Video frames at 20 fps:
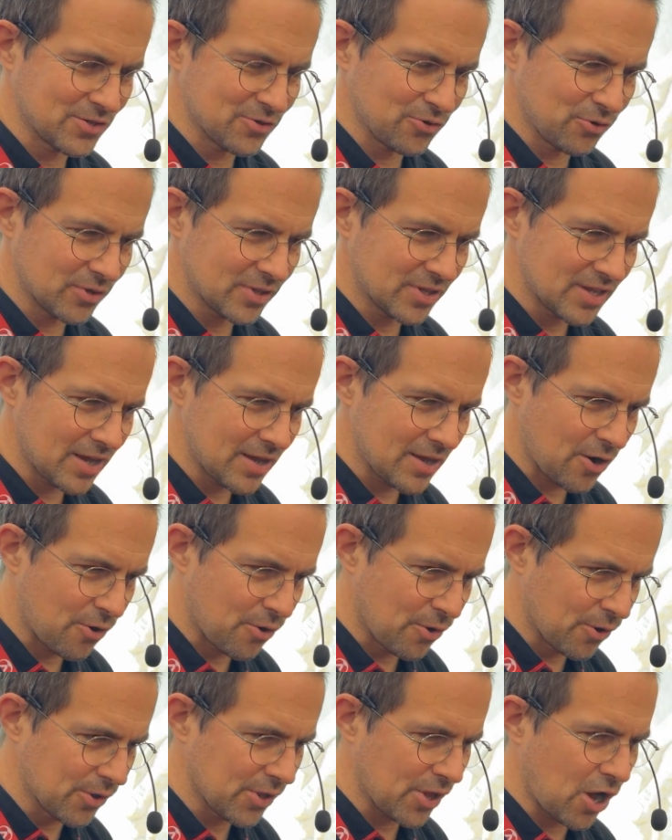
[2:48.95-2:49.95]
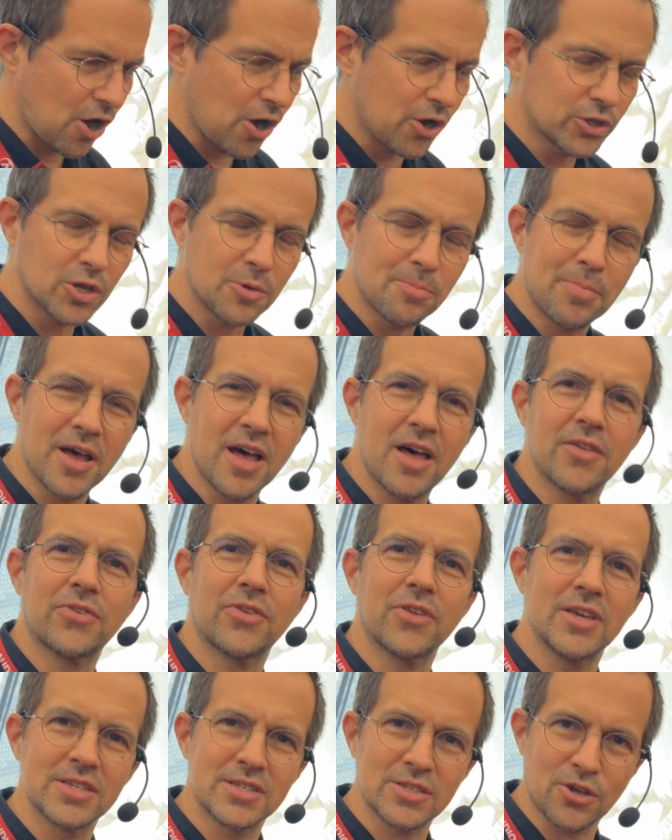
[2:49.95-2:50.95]
So the whole audio
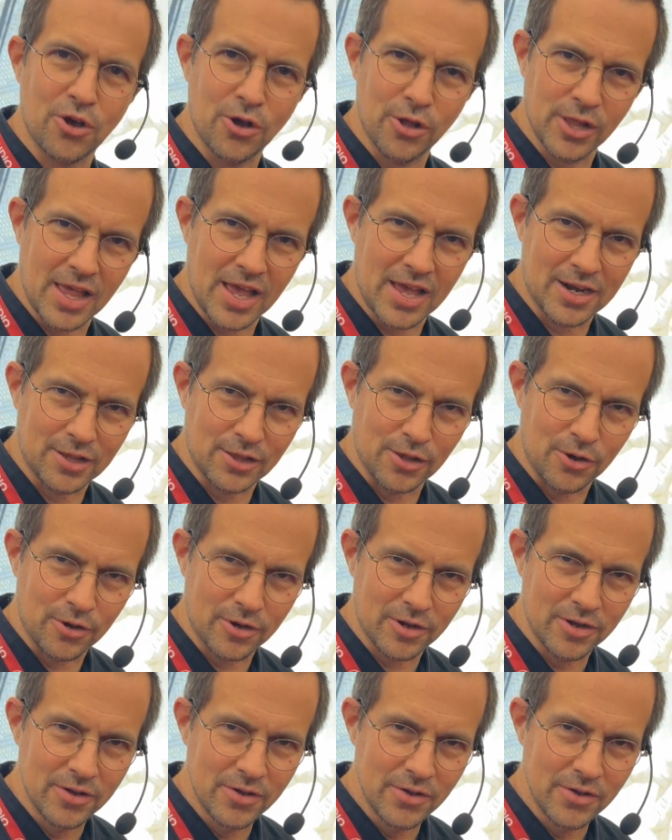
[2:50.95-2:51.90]
path is all analog.